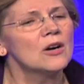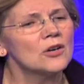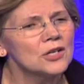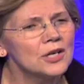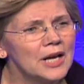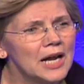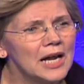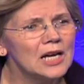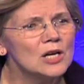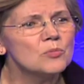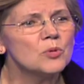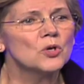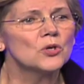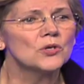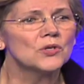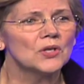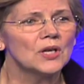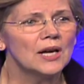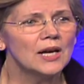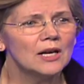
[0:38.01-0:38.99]
our
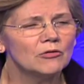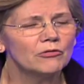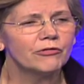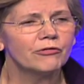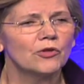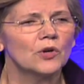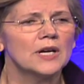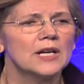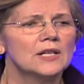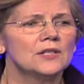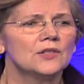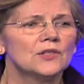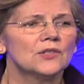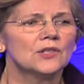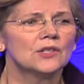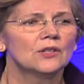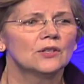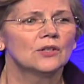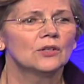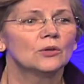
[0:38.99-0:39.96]
neighbors and
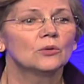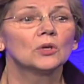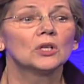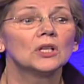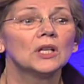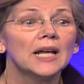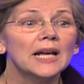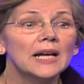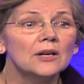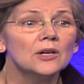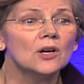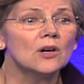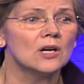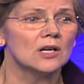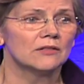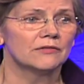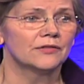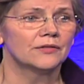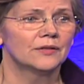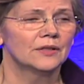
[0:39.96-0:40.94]
friends who are laid
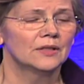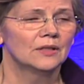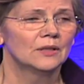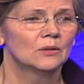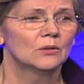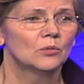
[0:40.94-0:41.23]
off